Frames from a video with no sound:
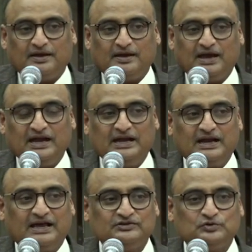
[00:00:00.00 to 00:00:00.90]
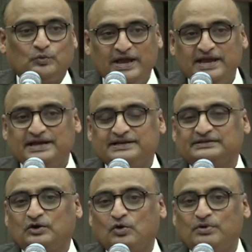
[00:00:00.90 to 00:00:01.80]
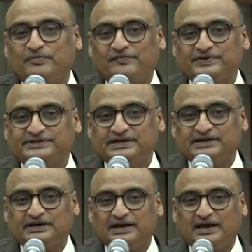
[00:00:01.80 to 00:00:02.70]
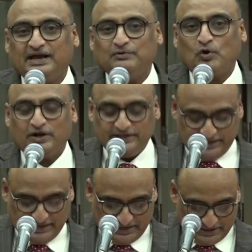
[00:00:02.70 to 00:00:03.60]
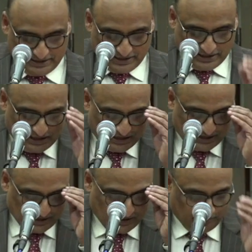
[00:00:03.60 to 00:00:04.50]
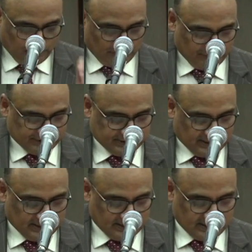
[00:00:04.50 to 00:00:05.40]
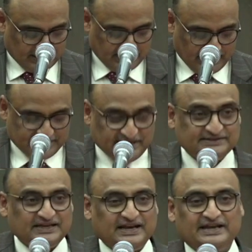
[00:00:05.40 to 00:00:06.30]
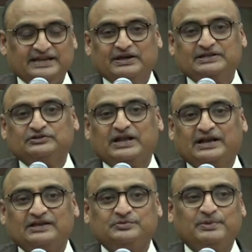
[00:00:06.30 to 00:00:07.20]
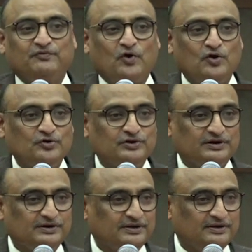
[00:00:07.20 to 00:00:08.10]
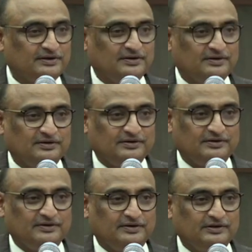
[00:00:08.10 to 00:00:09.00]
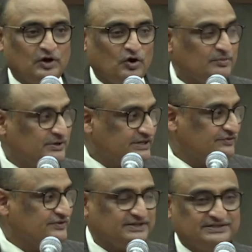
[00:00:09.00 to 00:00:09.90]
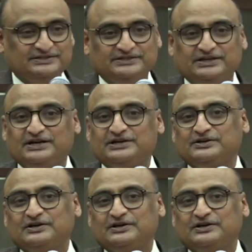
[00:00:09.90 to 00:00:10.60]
And as to why it is a noble profession and what are the professional ethics and etiquettes that has to be followed, the Honorable Chief Justice is here